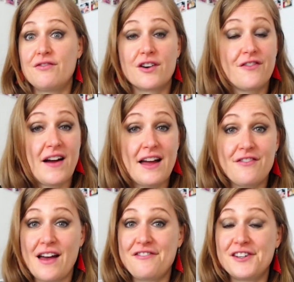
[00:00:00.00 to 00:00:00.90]
four,
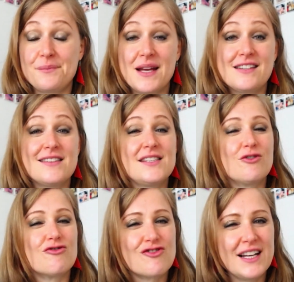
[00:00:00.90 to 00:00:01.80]
five affirmations
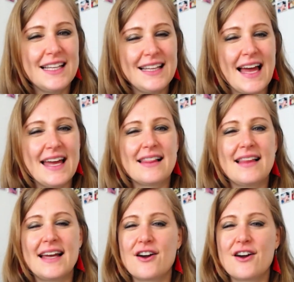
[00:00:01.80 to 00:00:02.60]
you really like,